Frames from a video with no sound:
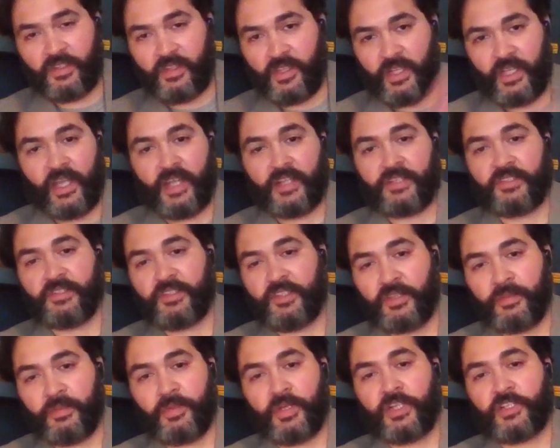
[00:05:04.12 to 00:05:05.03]
they can't see
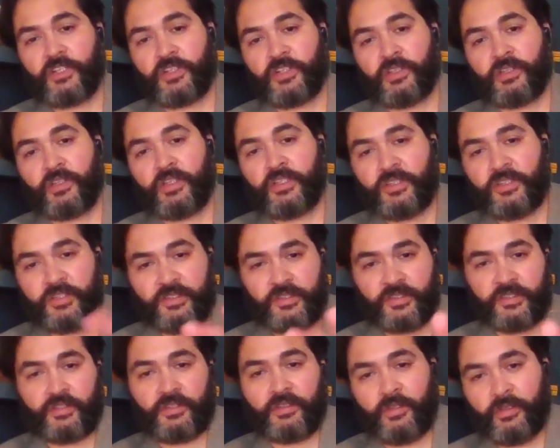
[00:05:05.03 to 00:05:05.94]
the patient. They just
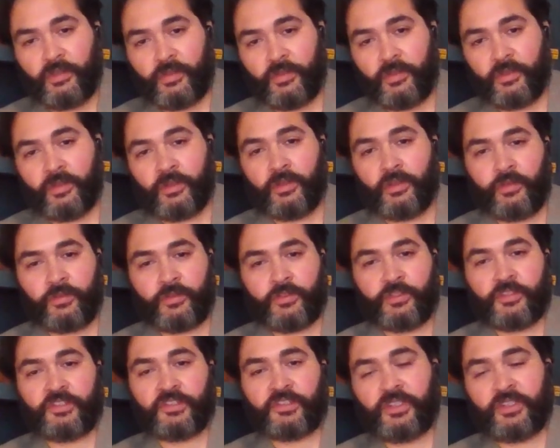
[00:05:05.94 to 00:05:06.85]
they're
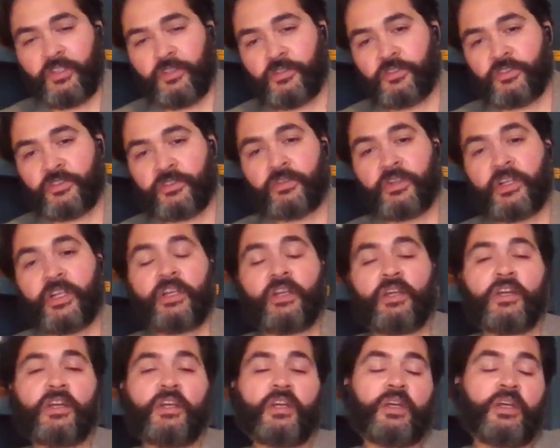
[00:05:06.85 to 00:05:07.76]
just seeing your screen.
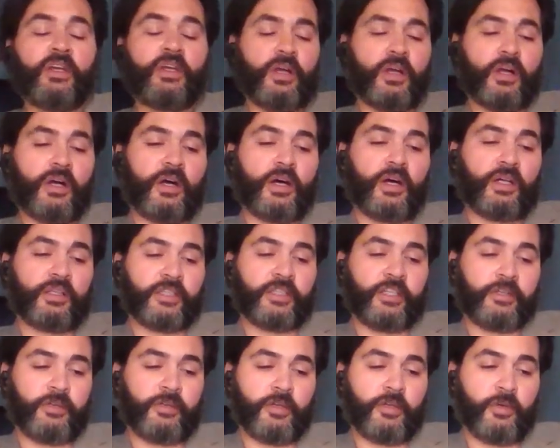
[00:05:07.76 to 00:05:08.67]
Let
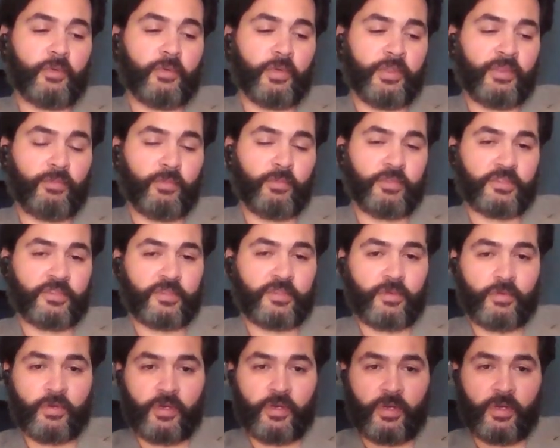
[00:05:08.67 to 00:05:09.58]
them know what's
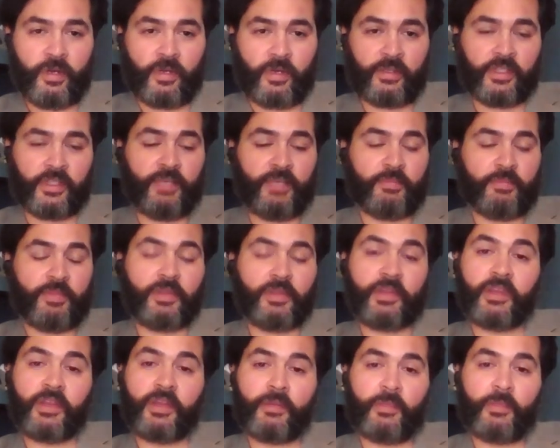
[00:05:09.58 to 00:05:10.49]
going on,
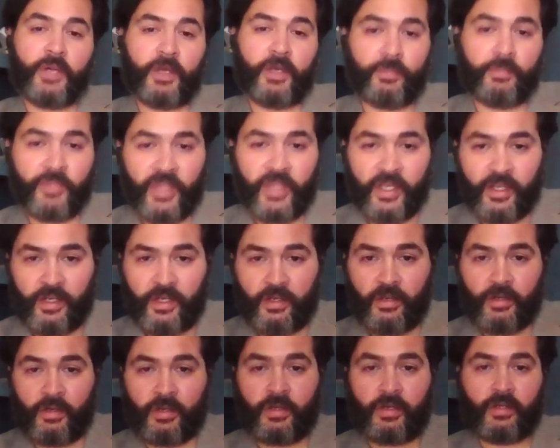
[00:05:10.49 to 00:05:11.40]
keeping them updated
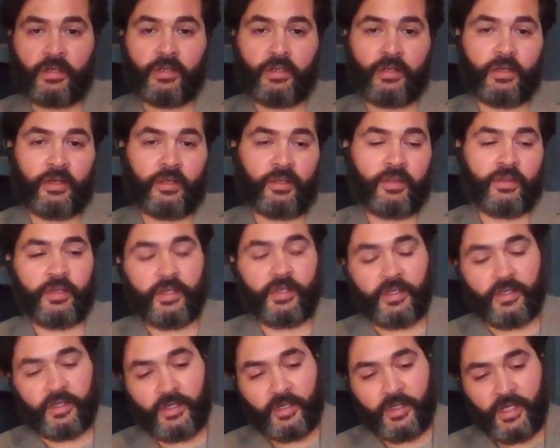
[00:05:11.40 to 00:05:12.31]
on all the
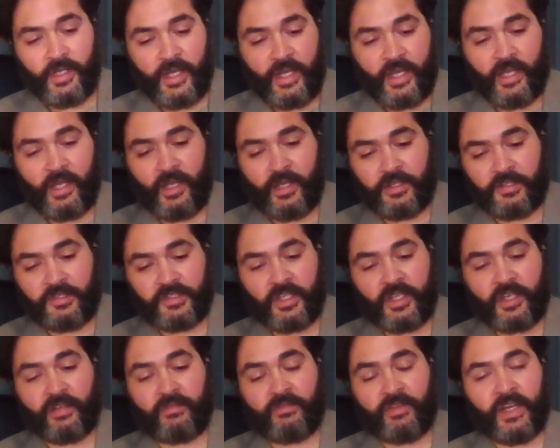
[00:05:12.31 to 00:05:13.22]

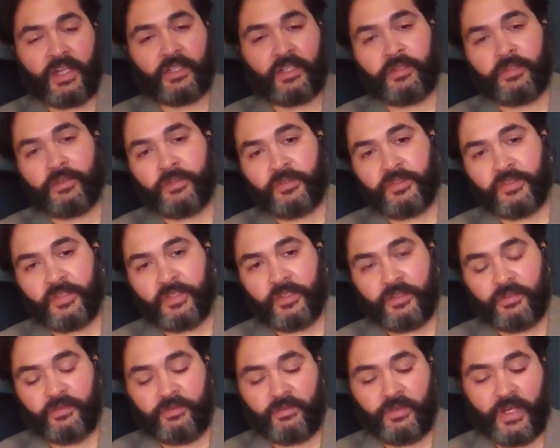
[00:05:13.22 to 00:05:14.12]
anesthetic values,
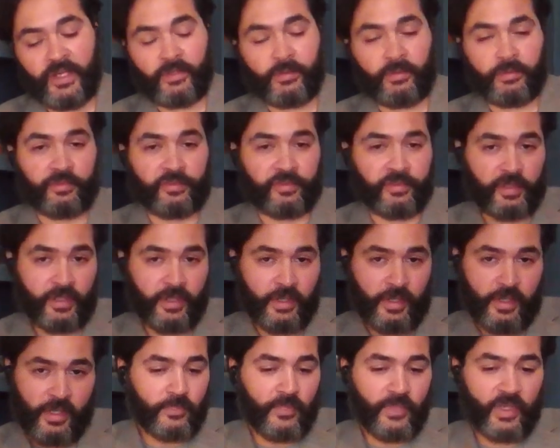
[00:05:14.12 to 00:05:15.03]
vitals,
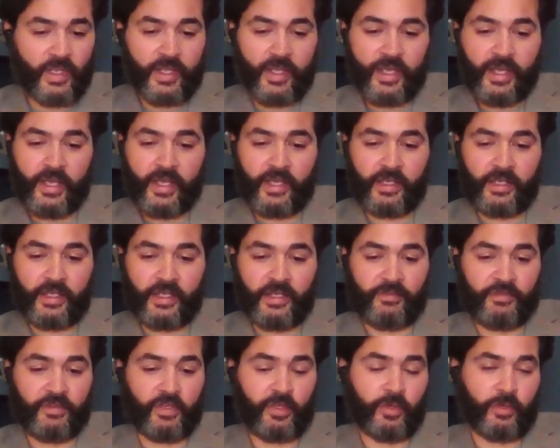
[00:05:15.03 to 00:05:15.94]
and
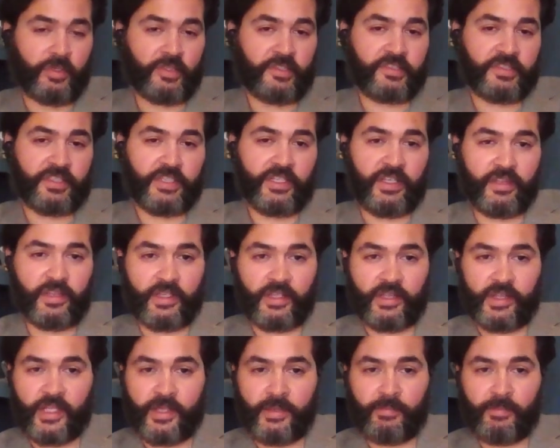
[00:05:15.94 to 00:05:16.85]
if you notice
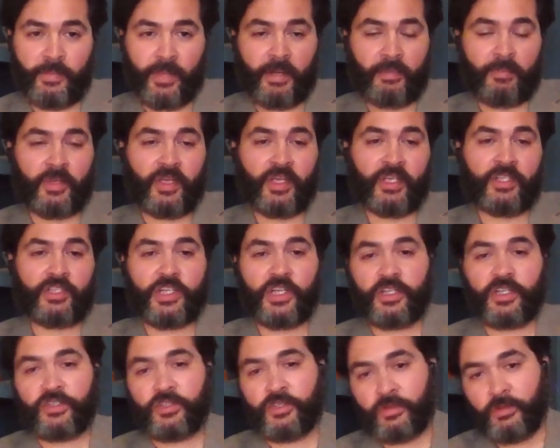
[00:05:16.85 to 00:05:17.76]
anything that might be a
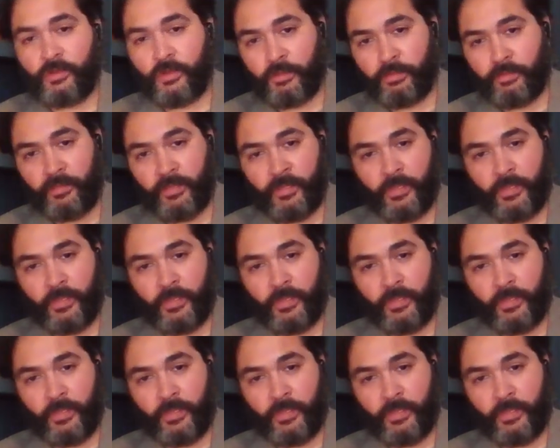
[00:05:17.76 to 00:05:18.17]
change, you